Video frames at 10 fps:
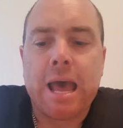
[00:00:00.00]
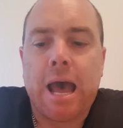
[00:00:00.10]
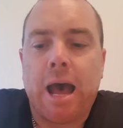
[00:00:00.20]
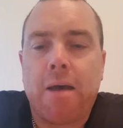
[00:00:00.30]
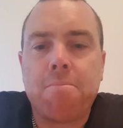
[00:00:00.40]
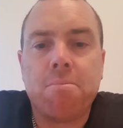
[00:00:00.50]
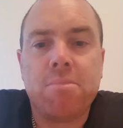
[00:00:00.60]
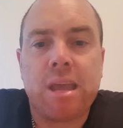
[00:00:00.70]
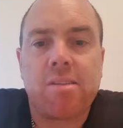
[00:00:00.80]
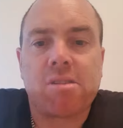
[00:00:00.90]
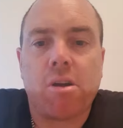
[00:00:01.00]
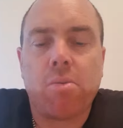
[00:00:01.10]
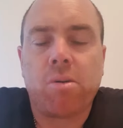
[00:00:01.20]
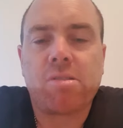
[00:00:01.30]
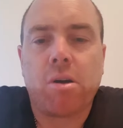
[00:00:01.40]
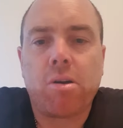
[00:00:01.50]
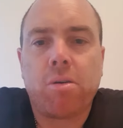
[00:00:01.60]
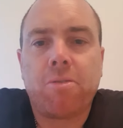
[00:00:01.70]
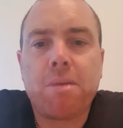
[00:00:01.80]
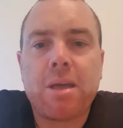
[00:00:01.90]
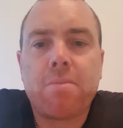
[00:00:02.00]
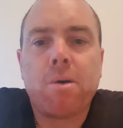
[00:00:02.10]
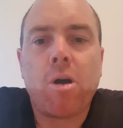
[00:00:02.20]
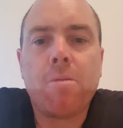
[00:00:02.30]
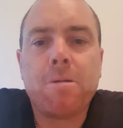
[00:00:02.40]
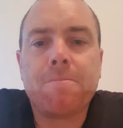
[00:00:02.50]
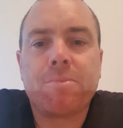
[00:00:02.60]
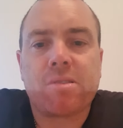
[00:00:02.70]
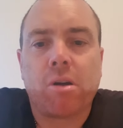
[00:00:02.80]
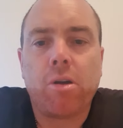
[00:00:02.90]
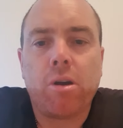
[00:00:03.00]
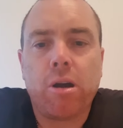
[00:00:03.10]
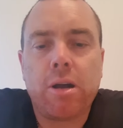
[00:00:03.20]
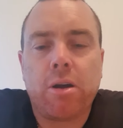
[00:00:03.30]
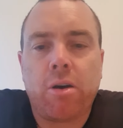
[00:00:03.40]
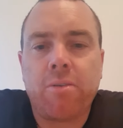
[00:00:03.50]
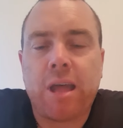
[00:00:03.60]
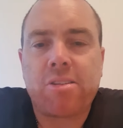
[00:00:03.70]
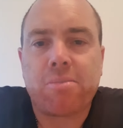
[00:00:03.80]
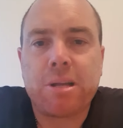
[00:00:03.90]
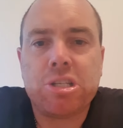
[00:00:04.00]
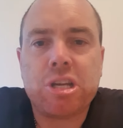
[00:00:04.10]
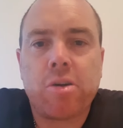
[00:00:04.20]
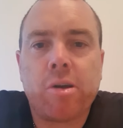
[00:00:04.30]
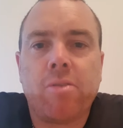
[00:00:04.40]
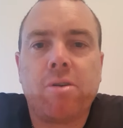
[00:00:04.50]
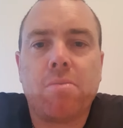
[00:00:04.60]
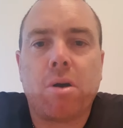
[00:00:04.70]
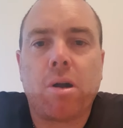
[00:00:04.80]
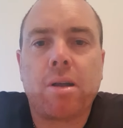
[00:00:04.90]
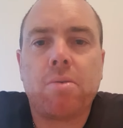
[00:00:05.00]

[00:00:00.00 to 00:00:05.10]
So what's going on for me at the moment? So as I've been sharing, I've got my